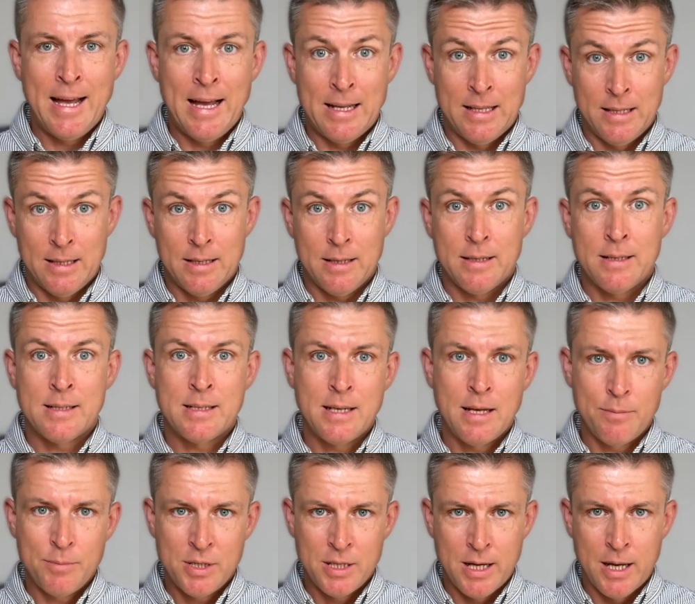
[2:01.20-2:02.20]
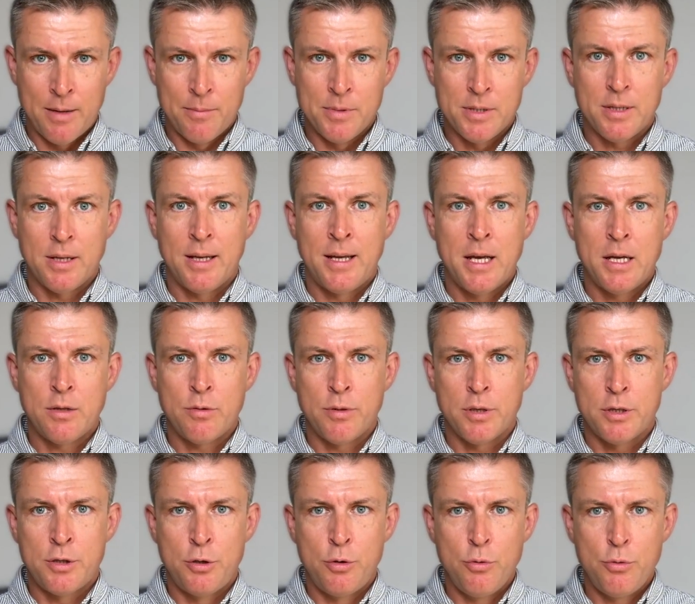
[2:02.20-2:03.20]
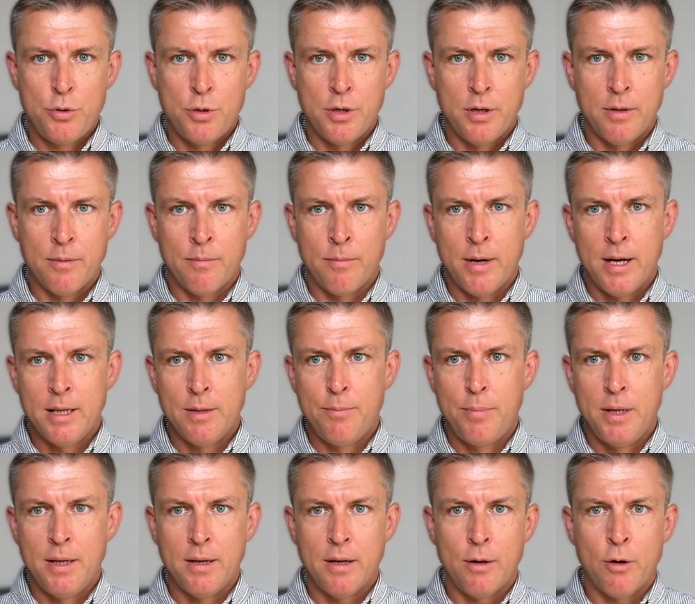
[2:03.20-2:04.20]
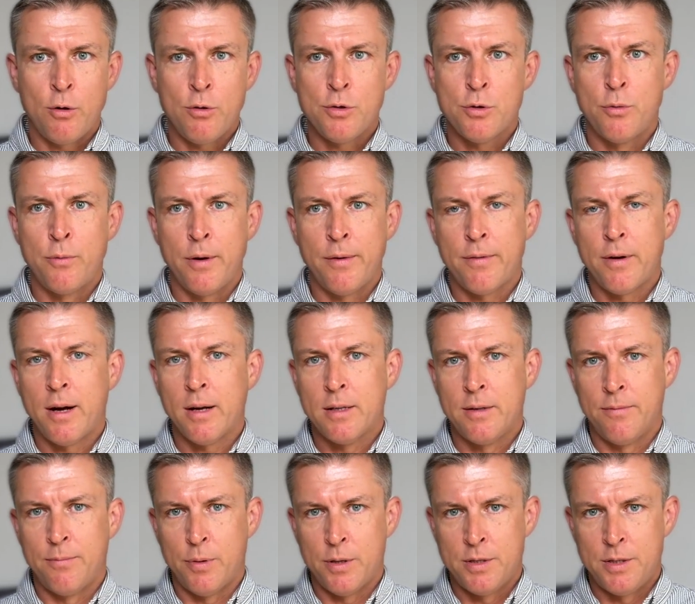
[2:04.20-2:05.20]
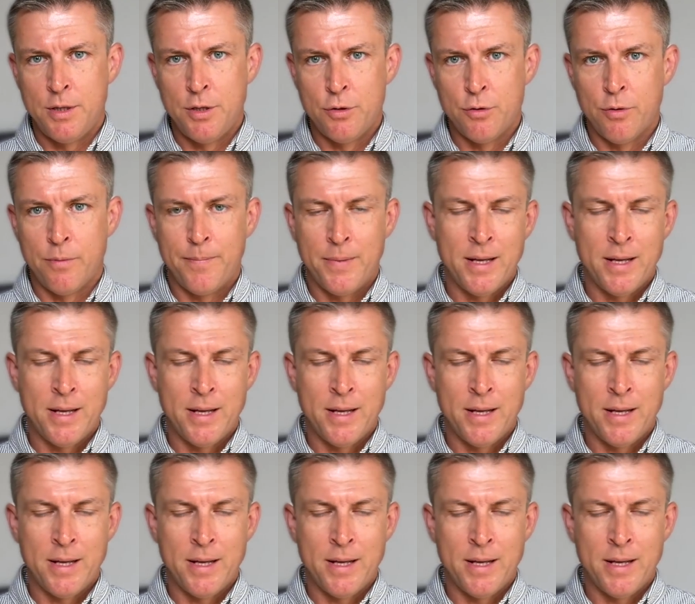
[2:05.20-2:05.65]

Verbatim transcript: And sometimes cataract surgery might be also refractive procedure.